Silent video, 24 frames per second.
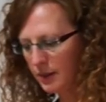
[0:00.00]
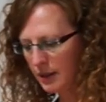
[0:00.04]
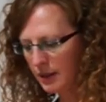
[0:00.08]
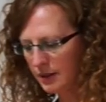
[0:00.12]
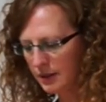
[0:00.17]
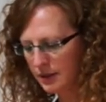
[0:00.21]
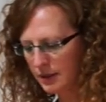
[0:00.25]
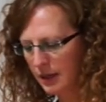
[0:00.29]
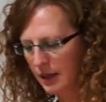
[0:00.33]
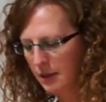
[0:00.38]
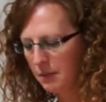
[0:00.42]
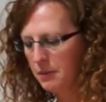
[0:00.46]

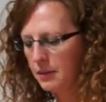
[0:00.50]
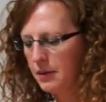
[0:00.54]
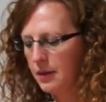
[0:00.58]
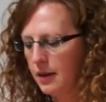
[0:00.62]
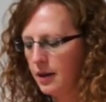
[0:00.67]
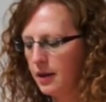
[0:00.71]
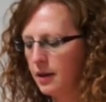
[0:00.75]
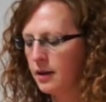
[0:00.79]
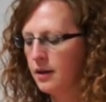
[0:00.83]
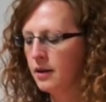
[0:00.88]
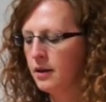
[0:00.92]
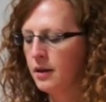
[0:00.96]
Same
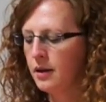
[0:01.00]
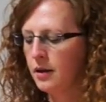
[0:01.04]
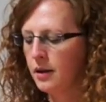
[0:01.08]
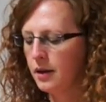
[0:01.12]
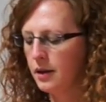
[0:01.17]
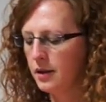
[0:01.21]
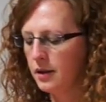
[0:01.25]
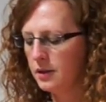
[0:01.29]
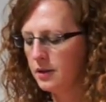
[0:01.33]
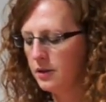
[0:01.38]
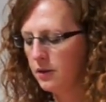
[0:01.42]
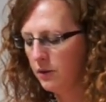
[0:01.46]
thing.
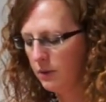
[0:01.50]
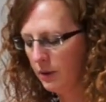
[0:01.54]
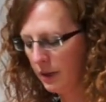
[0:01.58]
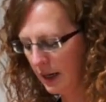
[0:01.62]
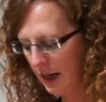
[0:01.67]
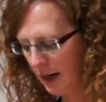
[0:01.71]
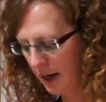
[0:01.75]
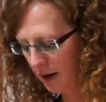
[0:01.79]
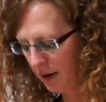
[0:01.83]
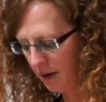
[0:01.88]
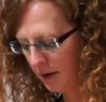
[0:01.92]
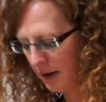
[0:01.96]
And so we
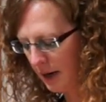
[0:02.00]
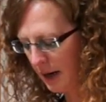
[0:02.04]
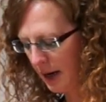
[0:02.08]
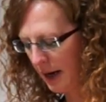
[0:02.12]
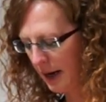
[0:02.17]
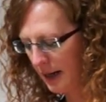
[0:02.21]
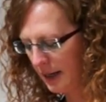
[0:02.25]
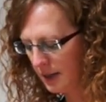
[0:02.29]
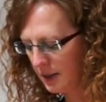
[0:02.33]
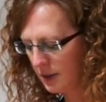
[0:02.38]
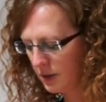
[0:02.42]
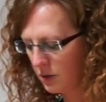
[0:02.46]
got our
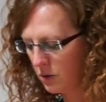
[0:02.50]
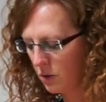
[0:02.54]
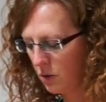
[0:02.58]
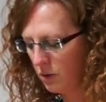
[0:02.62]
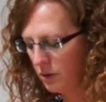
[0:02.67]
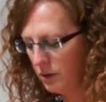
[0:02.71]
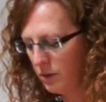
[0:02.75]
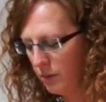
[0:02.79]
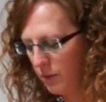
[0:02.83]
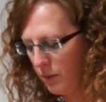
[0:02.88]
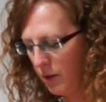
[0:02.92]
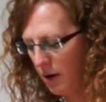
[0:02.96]
nice
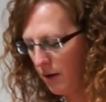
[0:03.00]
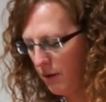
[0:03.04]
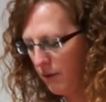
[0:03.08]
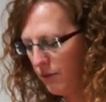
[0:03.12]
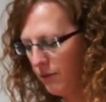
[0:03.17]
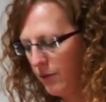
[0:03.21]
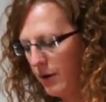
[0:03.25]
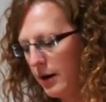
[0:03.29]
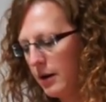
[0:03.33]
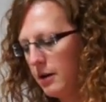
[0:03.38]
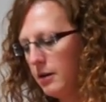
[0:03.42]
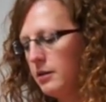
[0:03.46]
golden brown
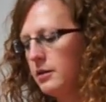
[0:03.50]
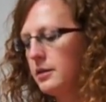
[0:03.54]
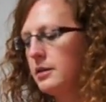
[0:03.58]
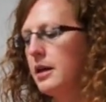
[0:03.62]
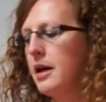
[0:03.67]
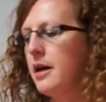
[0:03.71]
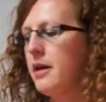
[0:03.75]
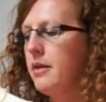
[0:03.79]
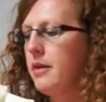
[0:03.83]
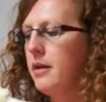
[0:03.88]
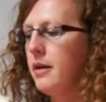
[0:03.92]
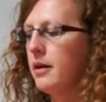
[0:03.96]
freckles
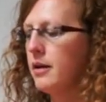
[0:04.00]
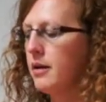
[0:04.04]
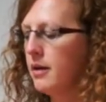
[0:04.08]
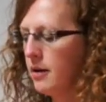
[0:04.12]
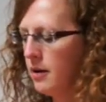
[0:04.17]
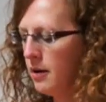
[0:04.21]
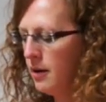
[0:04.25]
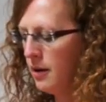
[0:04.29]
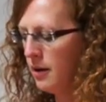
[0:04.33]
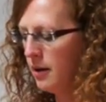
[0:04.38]
on there.